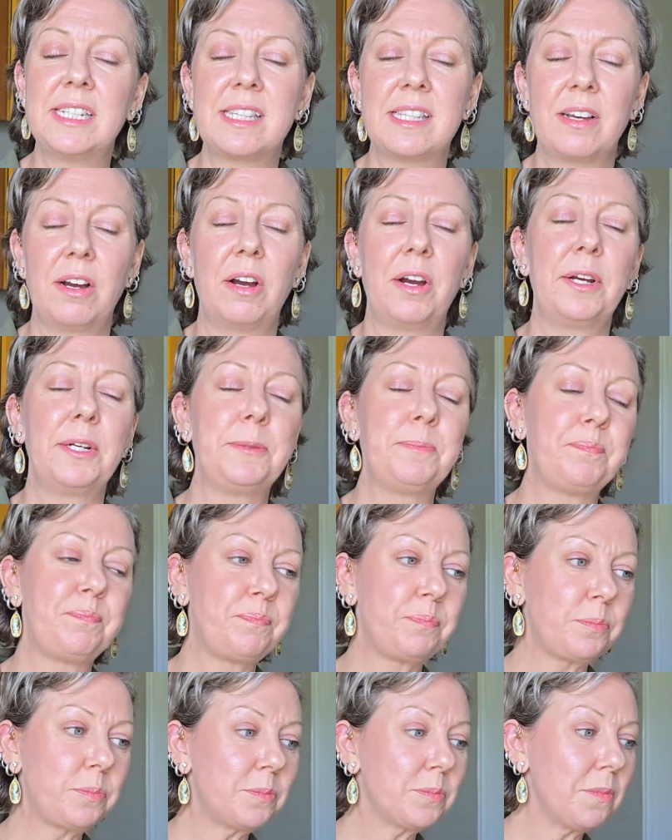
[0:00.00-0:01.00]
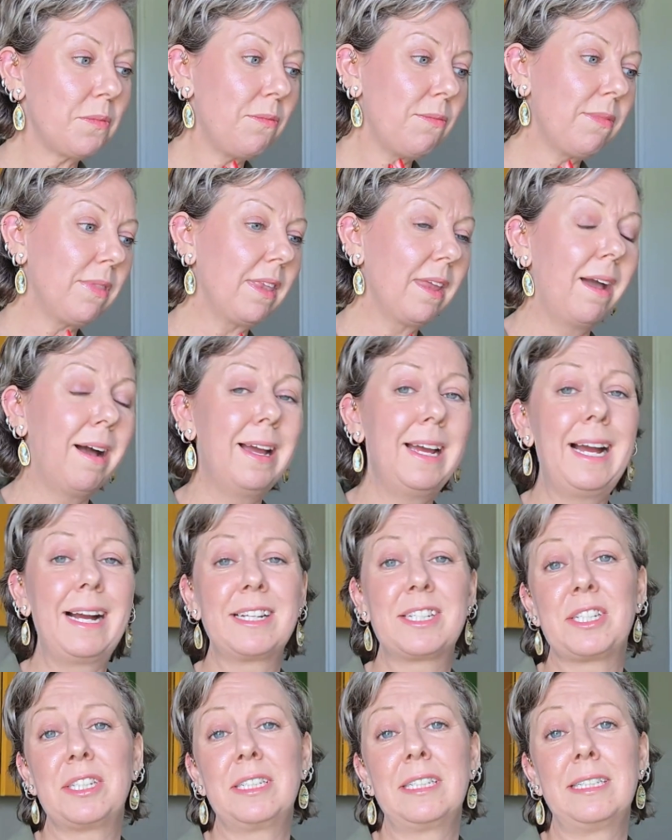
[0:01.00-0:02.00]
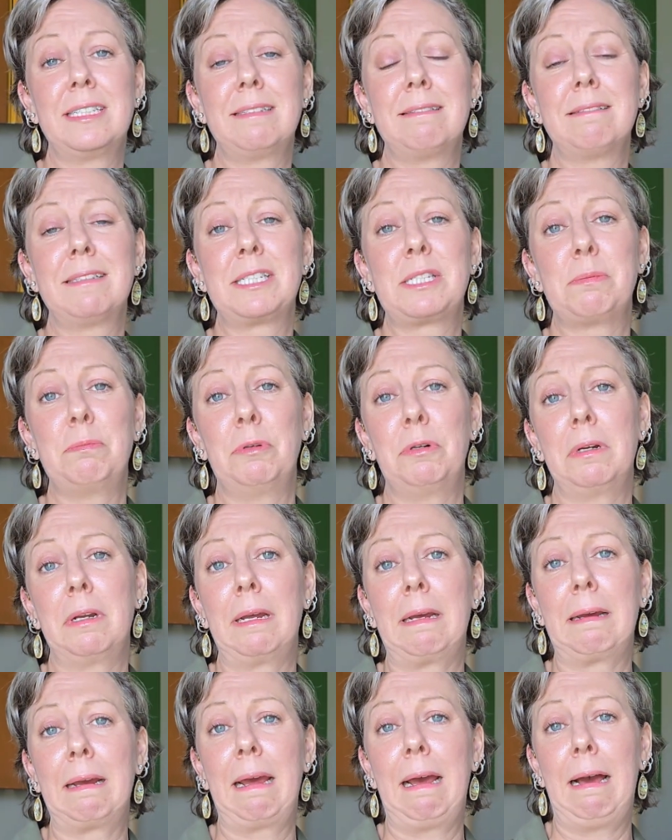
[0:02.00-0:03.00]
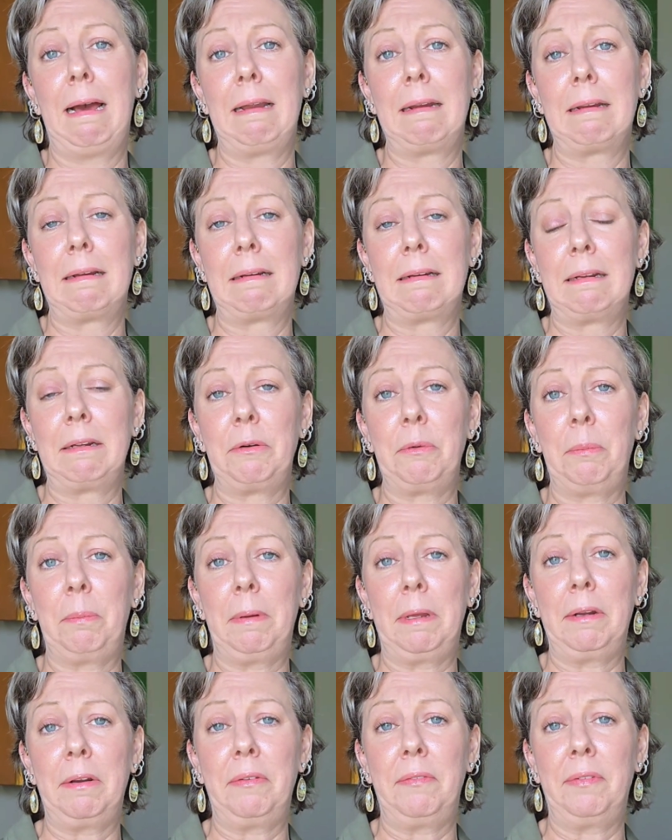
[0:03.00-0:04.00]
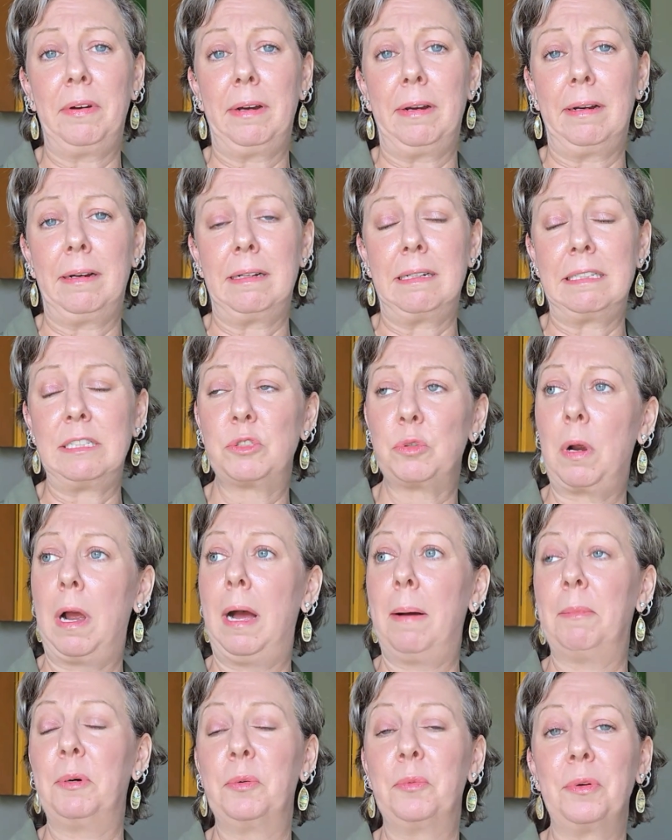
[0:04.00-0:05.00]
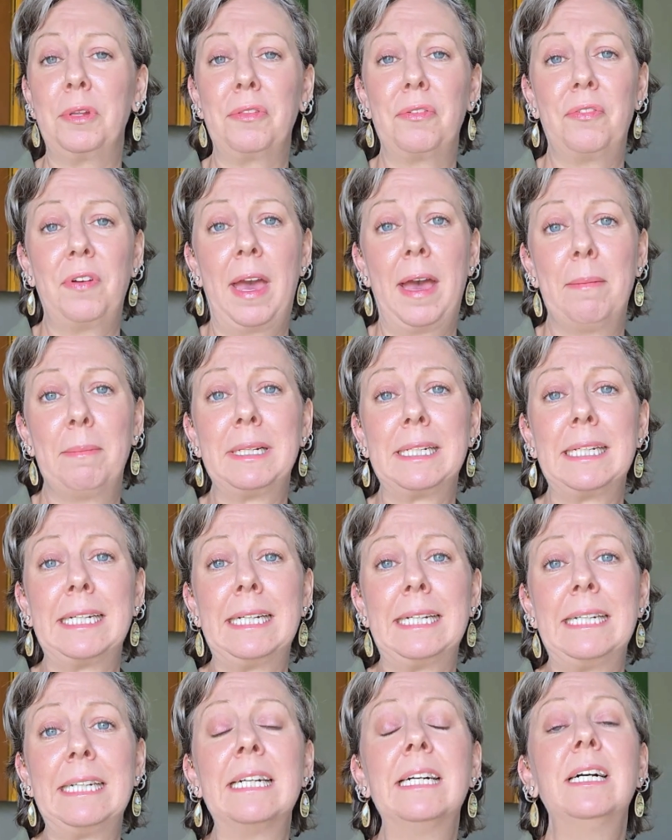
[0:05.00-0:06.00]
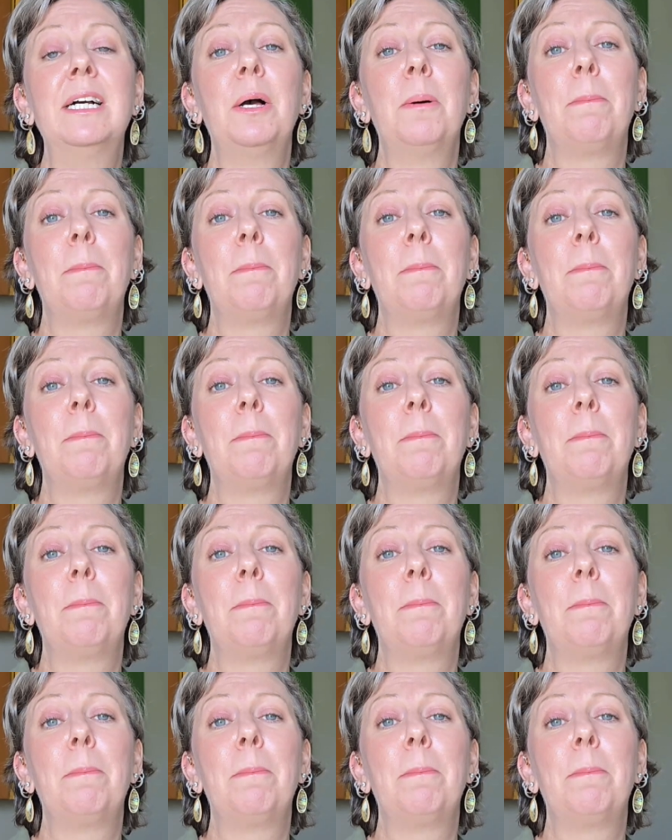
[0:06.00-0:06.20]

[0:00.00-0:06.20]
So I actually this morning had a little bit of a drama with family,